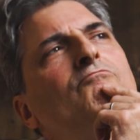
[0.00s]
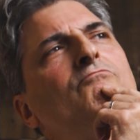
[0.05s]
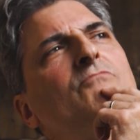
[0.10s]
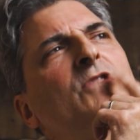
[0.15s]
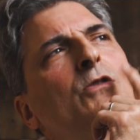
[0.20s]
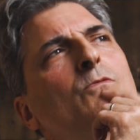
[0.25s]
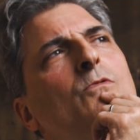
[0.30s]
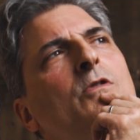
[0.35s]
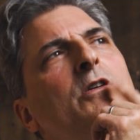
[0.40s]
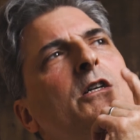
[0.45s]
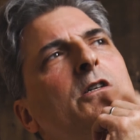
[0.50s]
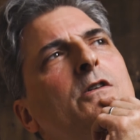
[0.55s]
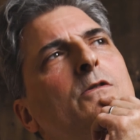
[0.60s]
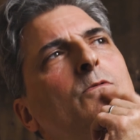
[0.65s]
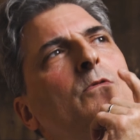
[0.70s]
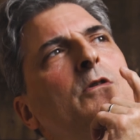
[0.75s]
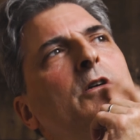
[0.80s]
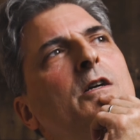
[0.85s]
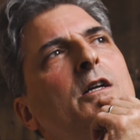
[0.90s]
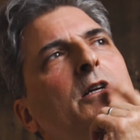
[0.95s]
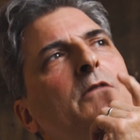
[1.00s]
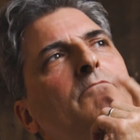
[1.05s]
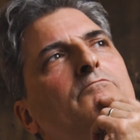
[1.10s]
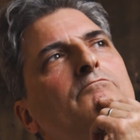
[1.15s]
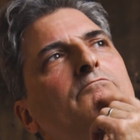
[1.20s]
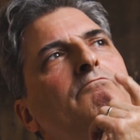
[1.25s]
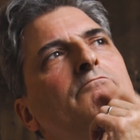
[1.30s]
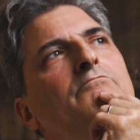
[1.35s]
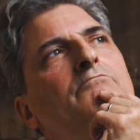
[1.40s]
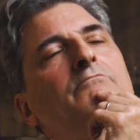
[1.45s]
2020.
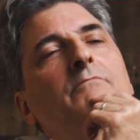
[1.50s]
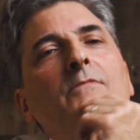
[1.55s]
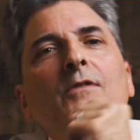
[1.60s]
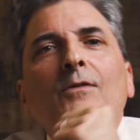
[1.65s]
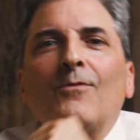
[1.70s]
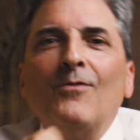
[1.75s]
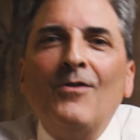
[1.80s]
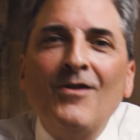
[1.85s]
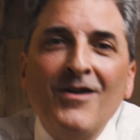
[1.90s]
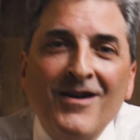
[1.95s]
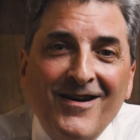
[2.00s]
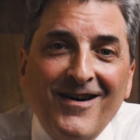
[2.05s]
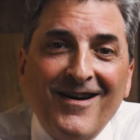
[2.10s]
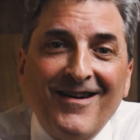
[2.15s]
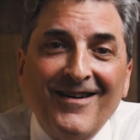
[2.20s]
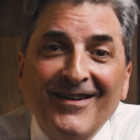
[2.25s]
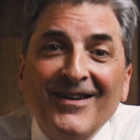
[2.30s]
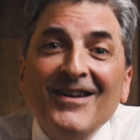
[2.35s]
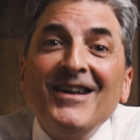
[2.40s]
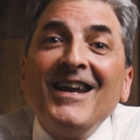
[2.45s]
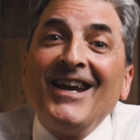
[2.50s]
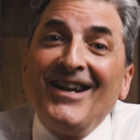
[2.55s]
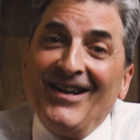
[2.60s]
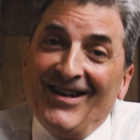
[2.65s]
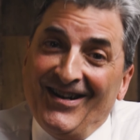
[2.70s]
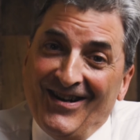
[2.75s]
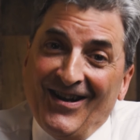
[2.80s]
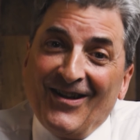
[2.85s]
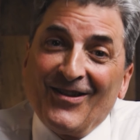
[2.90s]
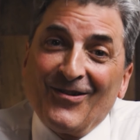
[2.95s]
In
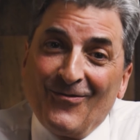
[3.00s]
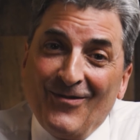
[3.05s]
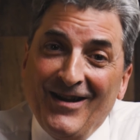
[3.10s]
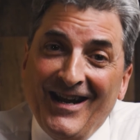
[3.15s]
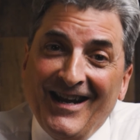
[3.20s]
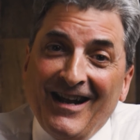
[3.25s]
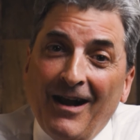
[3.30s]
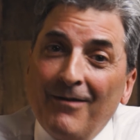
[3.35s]
another week,